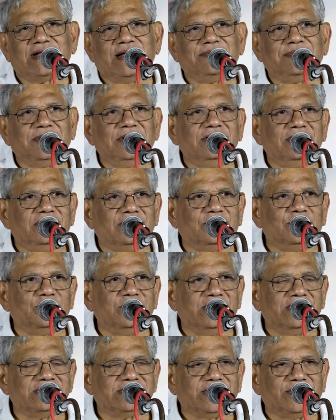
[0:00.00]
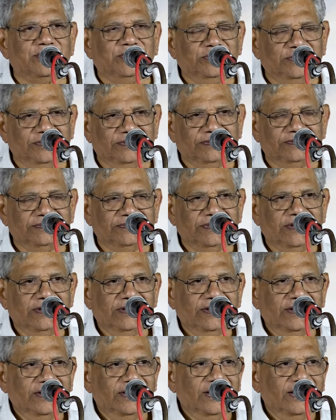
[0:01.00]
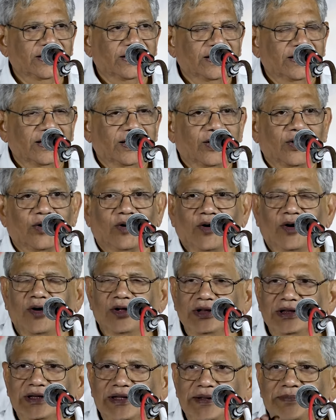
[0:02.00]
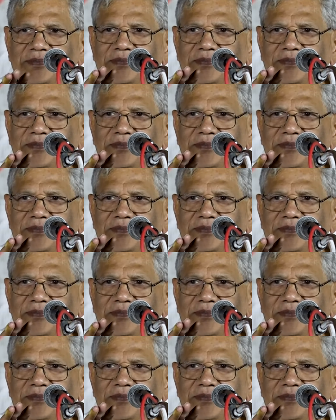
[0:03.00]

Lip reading: happened 2 days ago. All the